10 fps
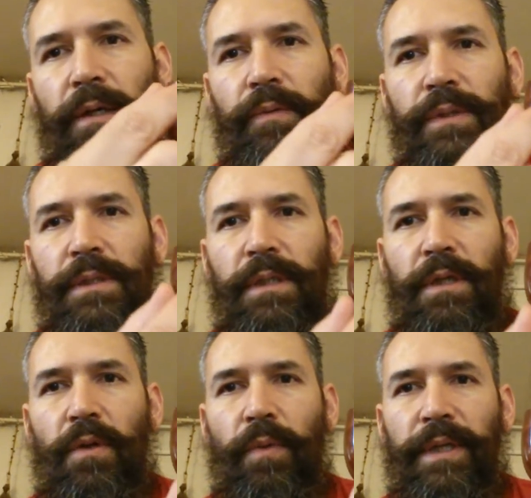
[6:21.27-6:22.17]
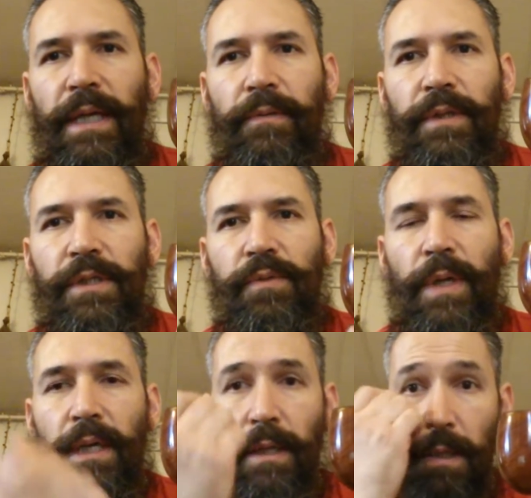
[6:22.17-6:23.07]
It was going down this
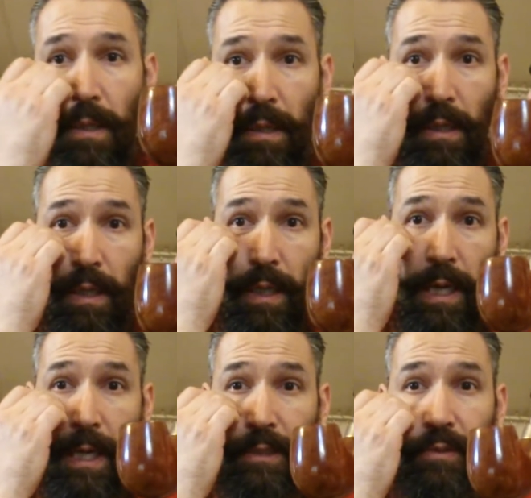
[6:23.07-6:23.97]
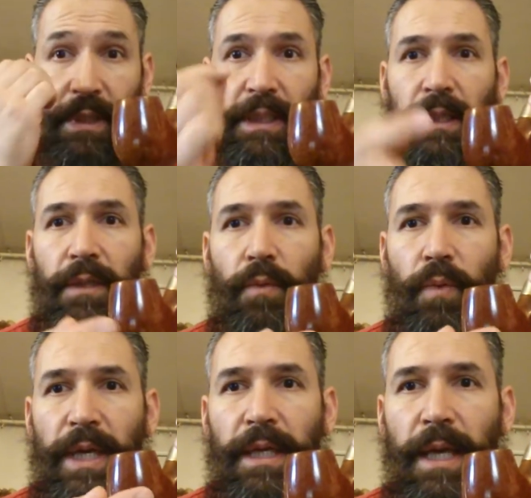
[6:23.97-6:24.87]
way. It had actually eaten
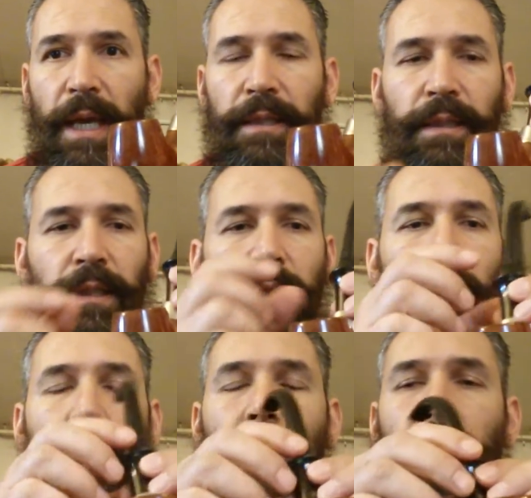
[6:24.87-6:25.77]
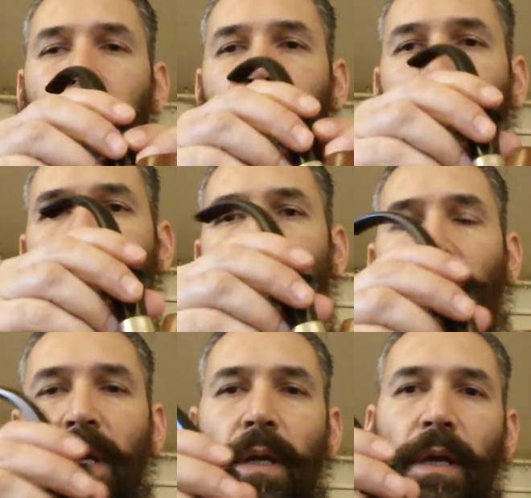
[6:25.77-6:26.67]
away at
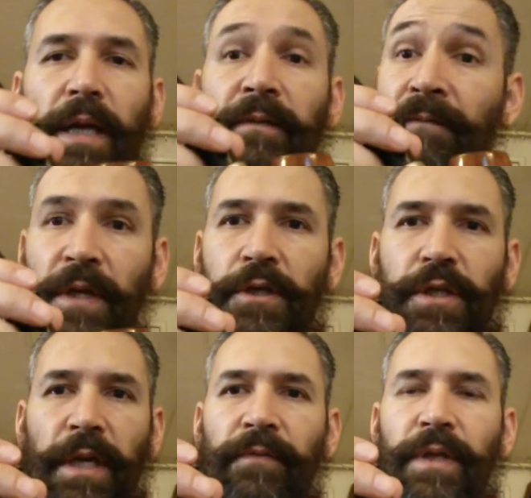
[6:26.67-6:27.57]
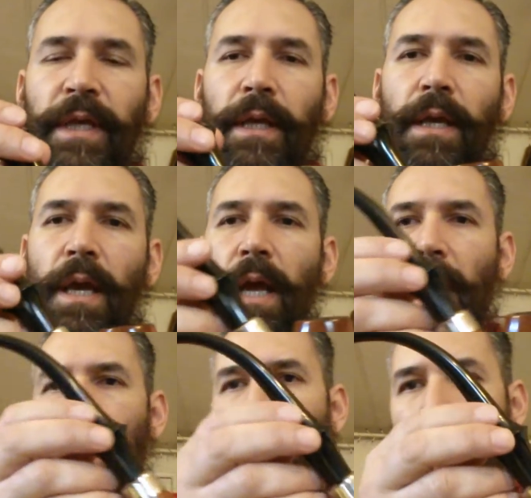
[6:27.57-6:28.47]
the finish and everything.
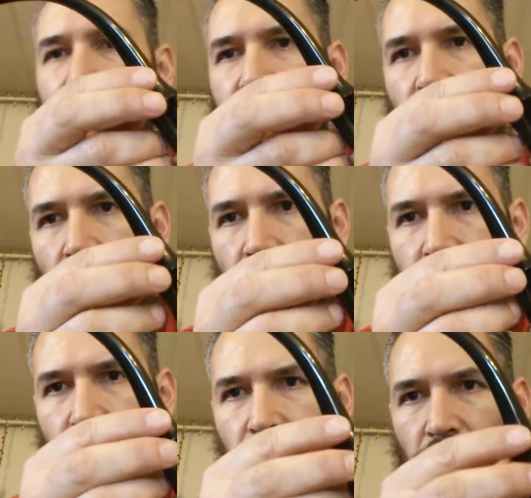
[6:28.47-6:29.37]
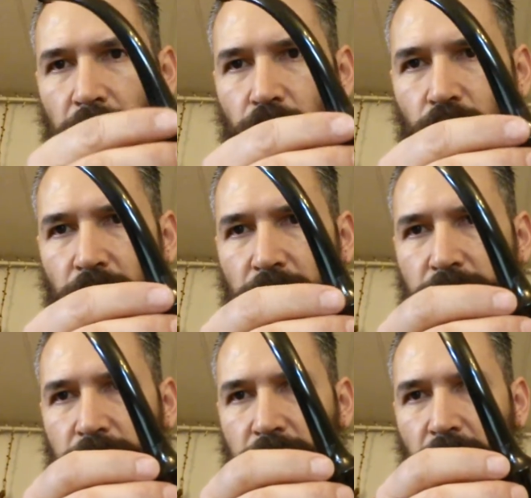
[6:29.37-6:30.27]
And I thought it
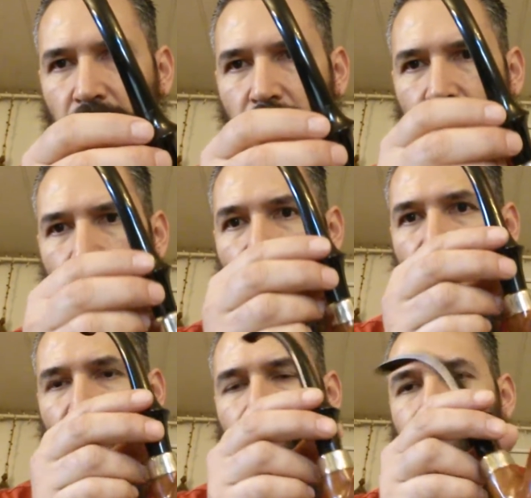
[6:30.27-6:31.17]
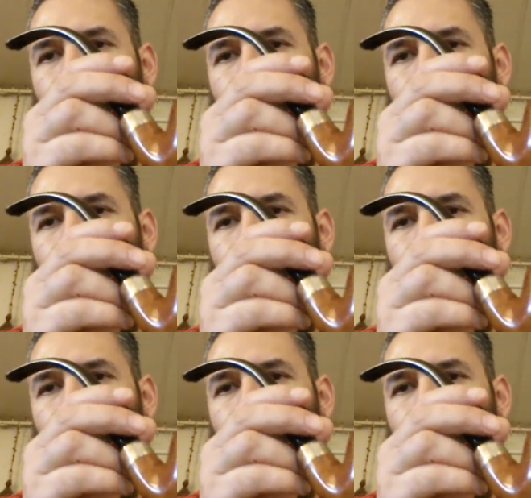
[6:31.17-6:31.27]
was a burnout.